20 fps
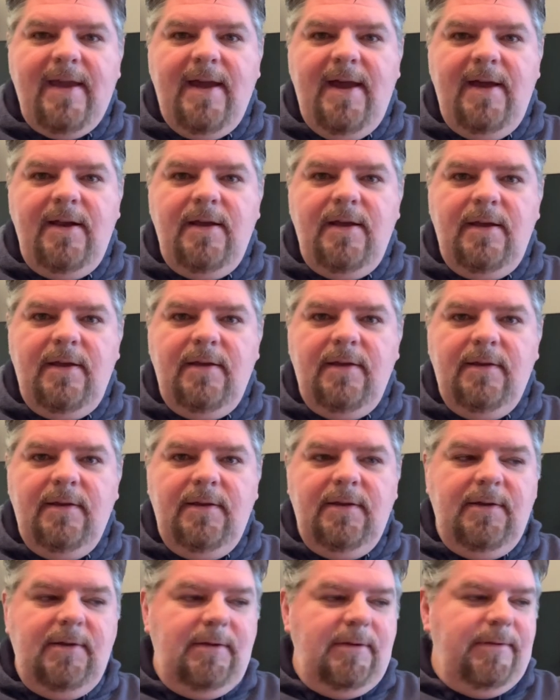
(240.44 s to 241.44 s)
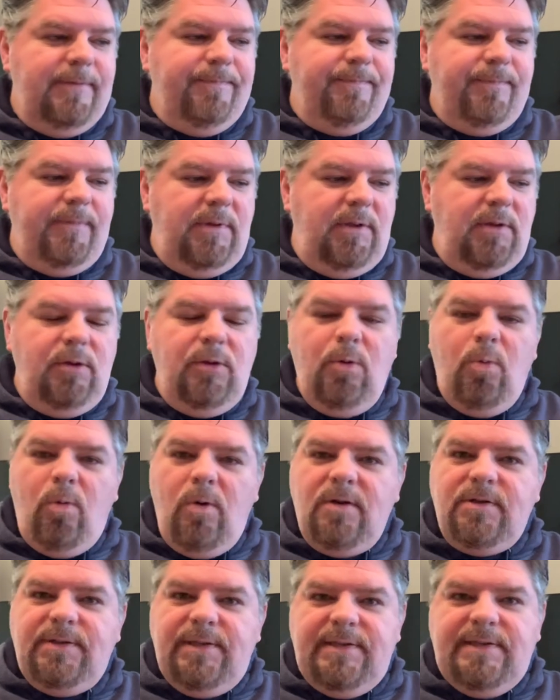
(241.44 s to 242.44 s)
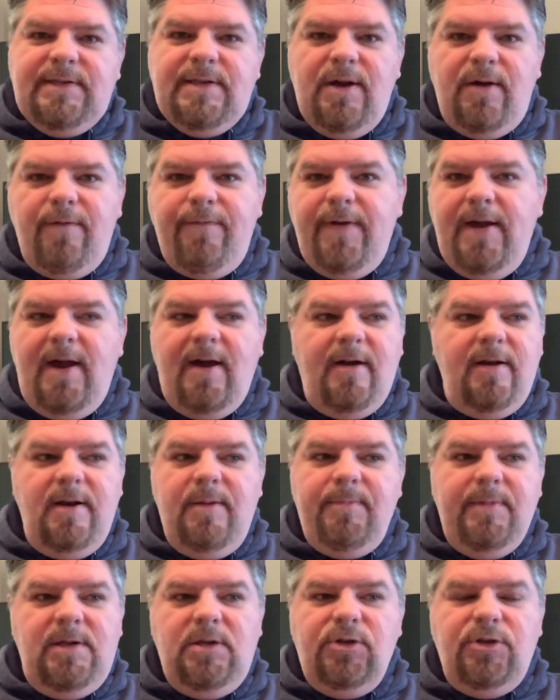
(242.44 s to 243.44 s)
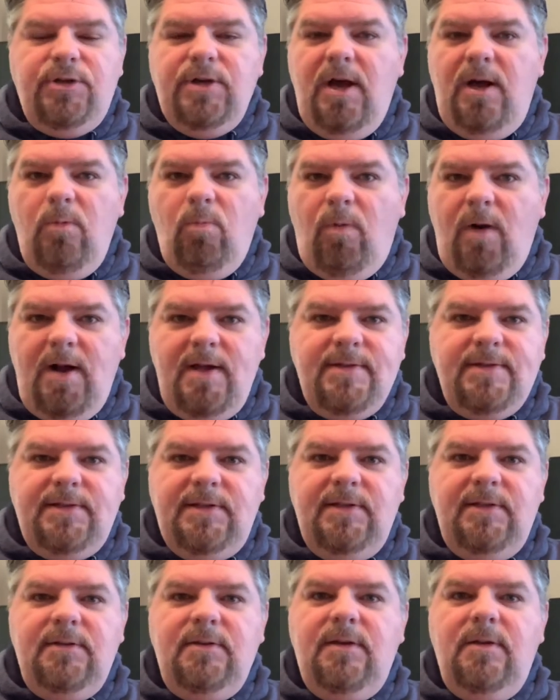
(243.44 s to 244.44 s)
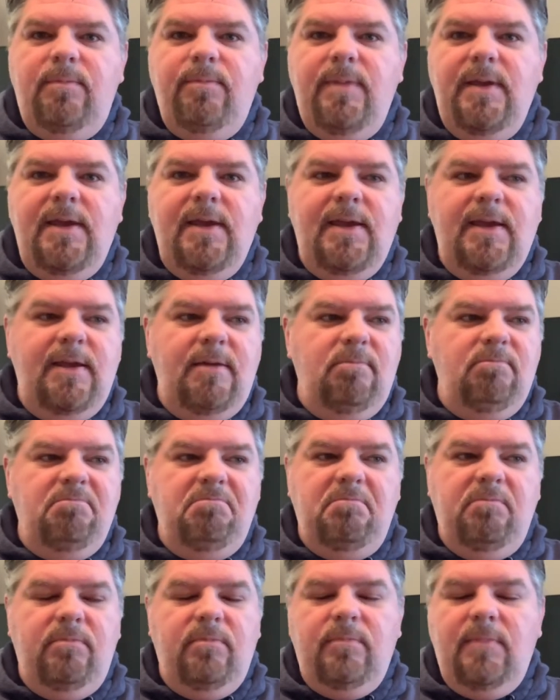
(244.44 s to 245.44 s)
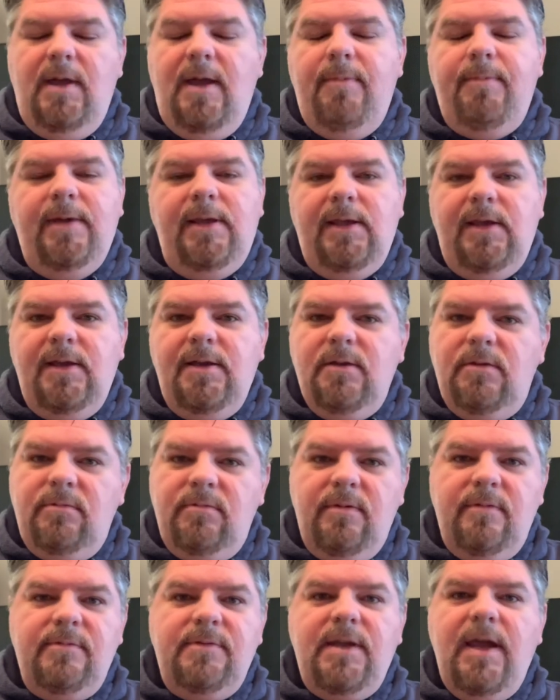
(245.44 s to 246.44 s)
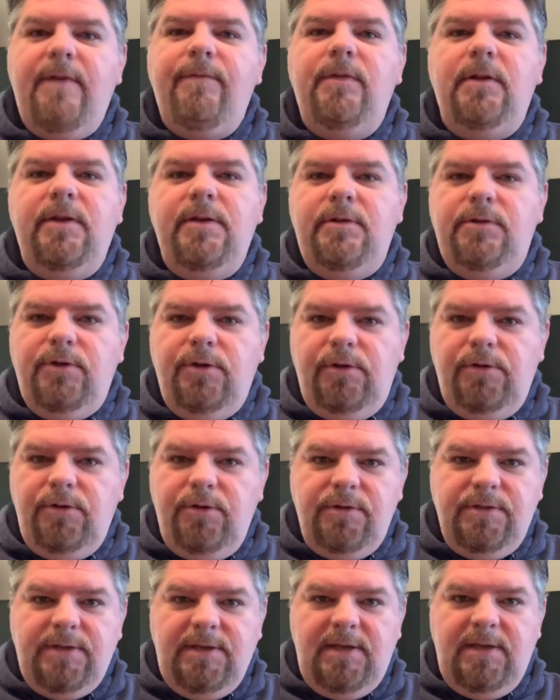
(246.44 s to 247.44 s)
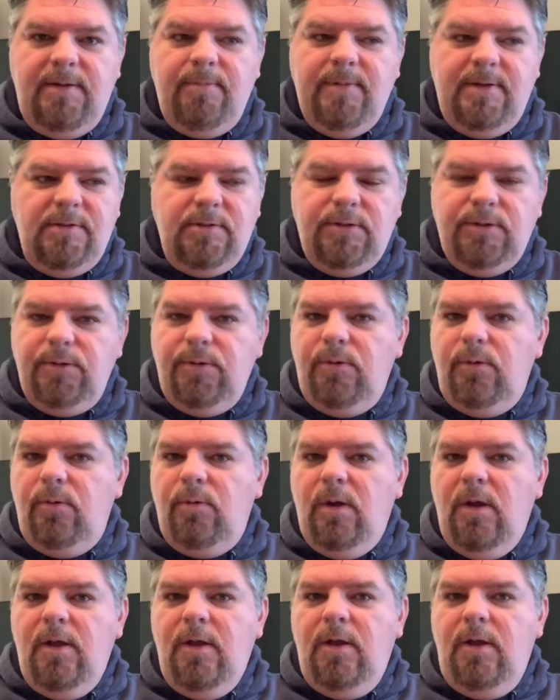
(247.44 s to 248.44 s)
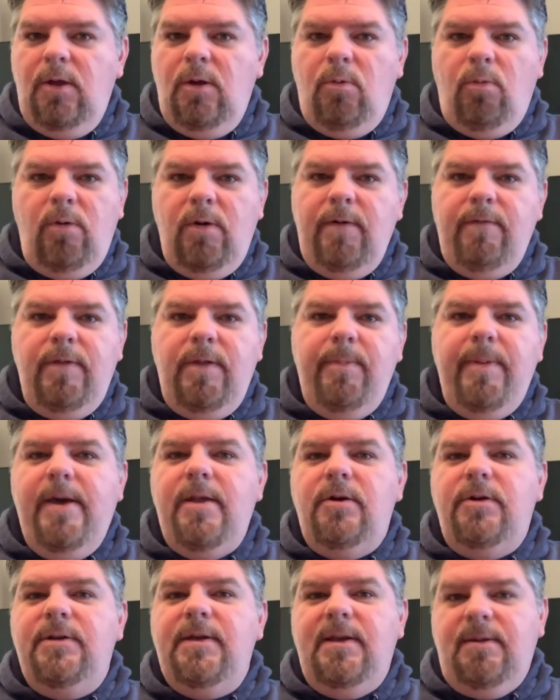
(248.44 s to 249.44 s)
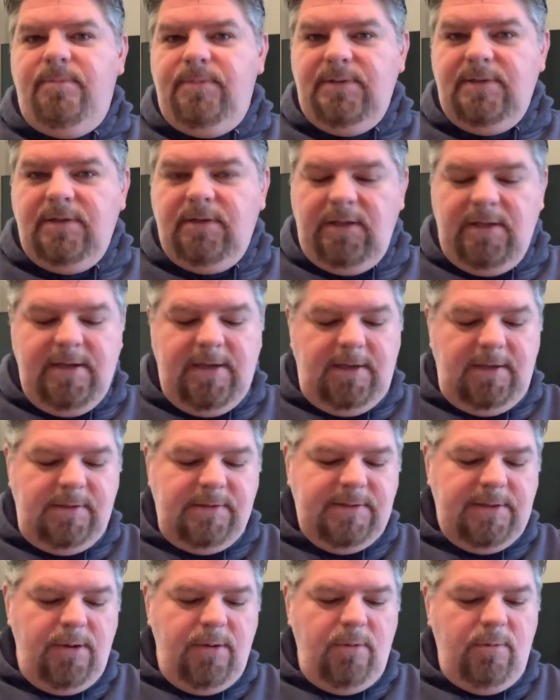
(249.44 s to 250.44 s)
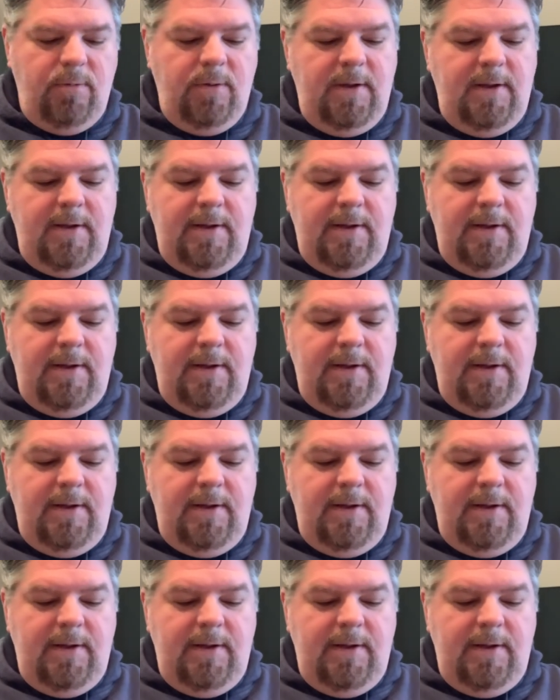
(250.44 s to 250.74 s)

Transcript: kind of, you know, works itself out, I mean, Deshaun Watson can be, I mean, he can definitely turn your team into one of the better teams in the league. So